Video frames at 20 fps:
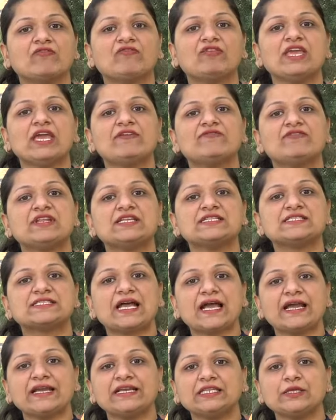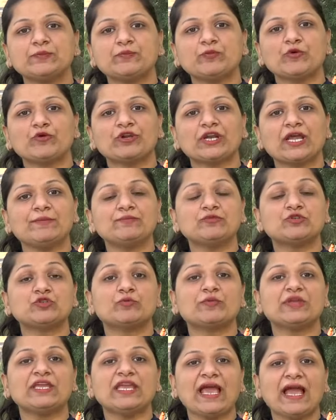We have designed the program to
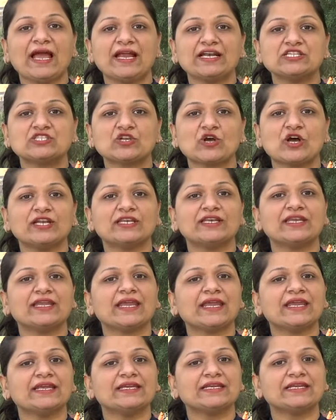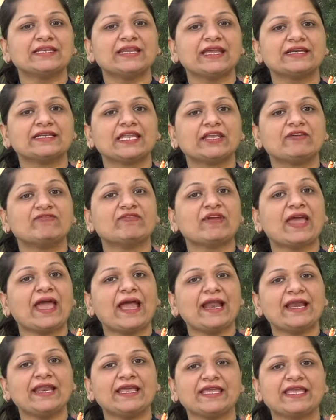be hands-on, interactive
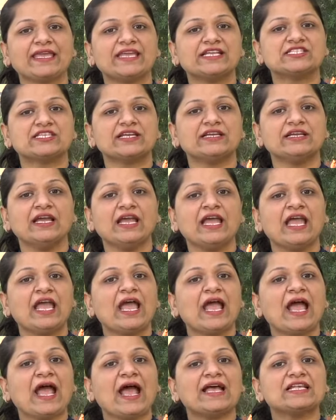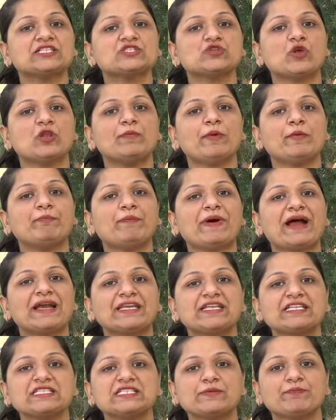and engaging as you will be
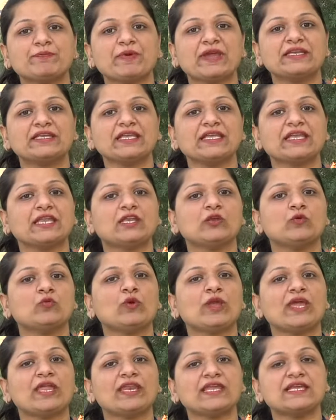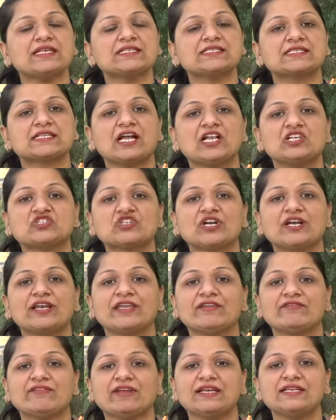participating in various cultural
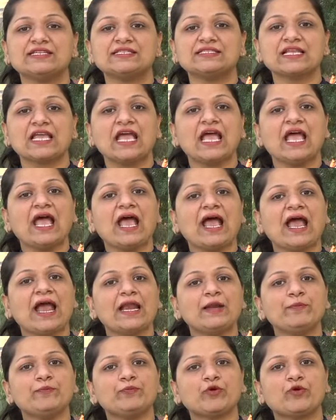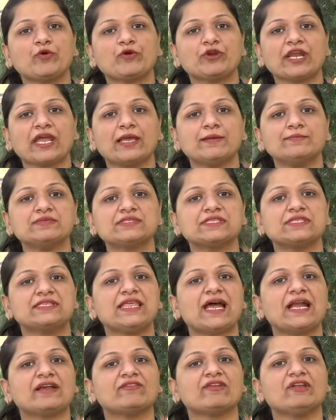events and programs
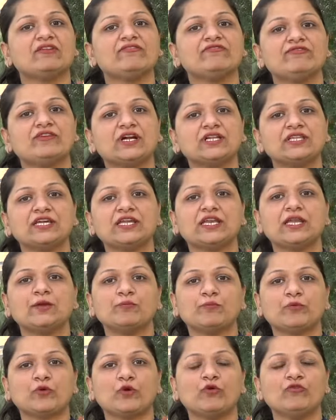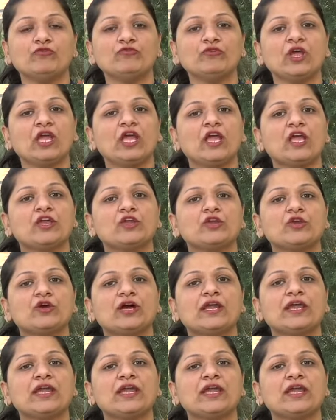that will further improve your